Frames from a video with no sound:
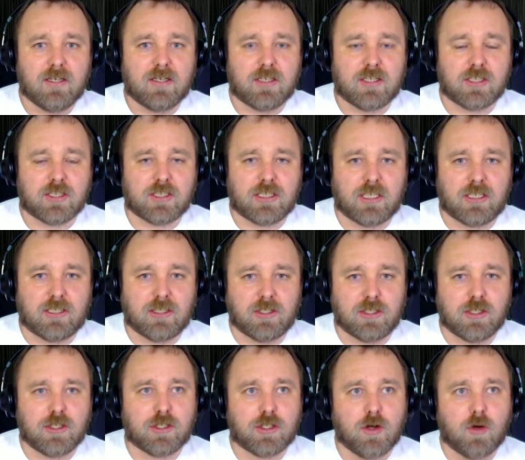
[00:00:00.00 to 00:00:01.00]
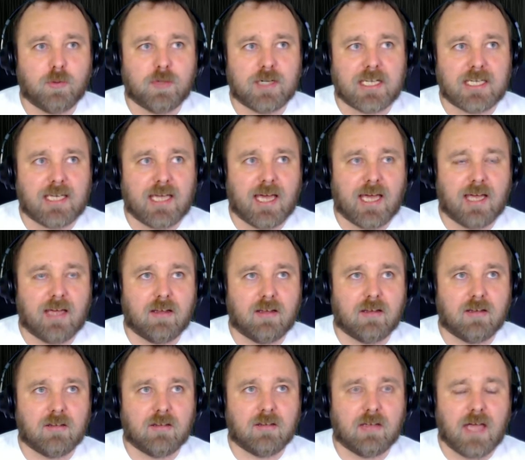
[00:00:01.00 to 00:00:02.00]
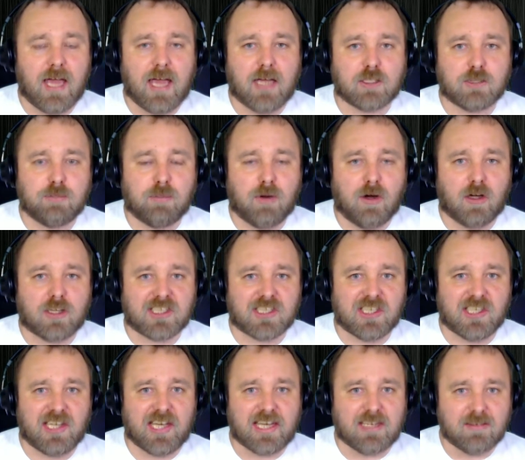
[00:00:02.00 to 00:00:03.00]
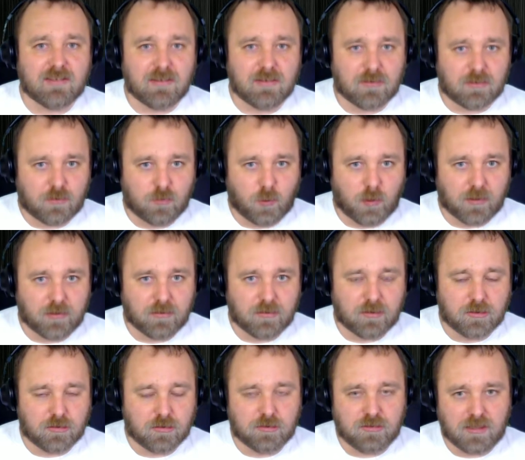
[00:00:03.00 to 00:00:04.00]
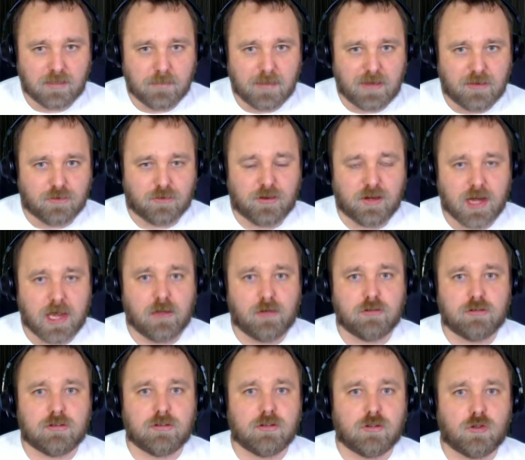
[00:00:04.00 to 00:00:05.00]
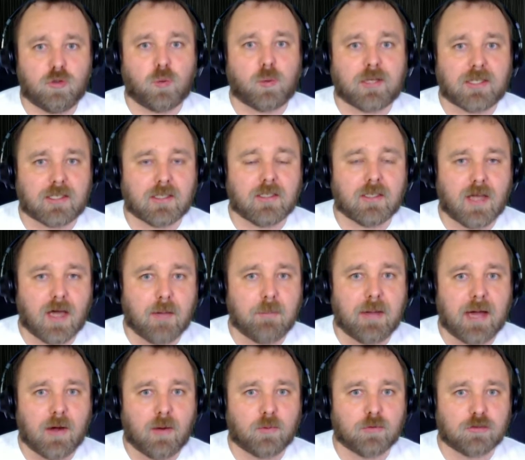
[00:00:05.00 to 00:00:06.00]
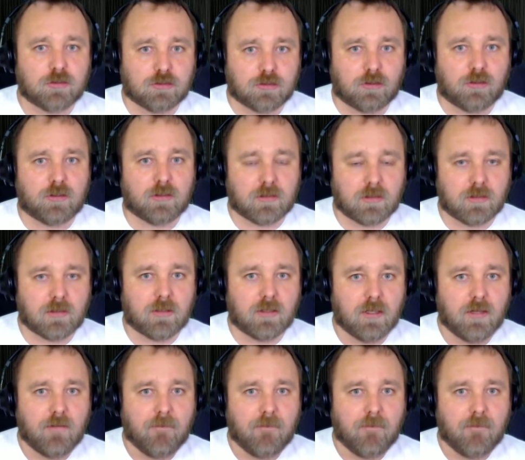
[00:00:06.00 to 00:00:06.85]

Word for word: because you can already get Xbox licensed ones, because you'll see Major Nelson tweeting about certain...